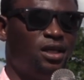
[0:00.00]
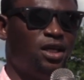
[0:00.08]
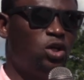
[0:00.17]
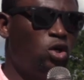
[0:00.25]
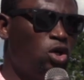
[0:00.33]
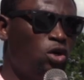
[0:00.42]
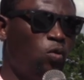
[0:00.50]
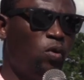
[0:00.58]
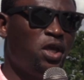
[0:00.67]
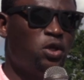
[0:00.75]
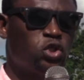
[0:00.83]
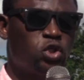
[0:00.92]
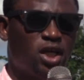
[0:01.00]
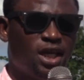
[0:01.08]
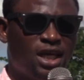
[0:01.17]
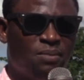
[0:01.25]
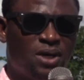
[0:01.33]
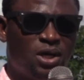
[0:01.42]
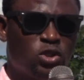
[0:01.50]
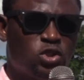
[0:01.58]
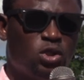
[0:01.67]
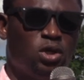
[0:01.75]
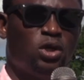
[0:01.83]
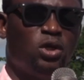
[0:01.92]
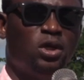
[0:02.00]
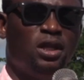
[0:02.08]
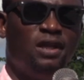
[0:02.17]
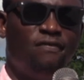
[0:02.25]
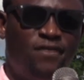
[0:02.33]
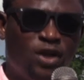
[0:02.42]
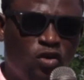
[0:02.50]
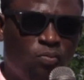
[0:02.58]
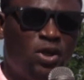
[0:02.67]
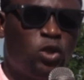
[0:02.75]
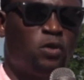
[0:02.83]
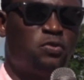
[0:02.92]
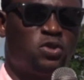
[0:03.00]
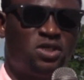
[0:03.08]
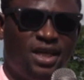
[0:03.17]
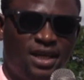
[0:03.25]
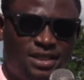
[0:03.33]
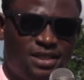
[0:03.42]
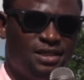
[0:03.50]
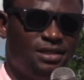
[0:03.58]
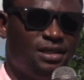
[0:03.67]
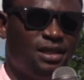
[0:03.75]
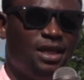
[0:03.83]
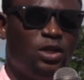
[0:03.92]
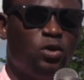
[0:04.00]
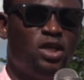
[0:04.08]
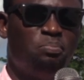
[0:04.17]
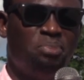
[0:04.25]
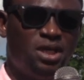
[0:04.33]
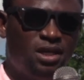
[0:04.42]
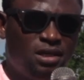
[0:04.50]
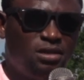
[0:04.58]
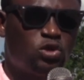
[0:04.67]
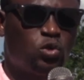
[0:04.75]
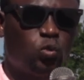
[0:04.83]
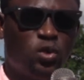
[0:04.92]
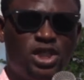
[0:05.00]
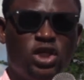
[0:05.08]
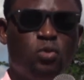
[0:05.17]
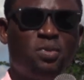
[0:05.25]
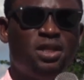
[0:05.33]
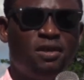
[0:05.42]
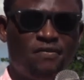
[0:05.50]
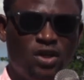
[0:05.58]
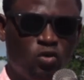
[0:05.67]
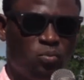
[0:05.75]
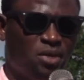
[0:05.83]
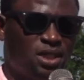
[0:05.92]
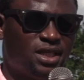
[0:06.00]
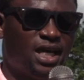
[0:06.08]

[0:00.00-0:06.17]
You know, when you're talking about development of society, you know, it begins with human development.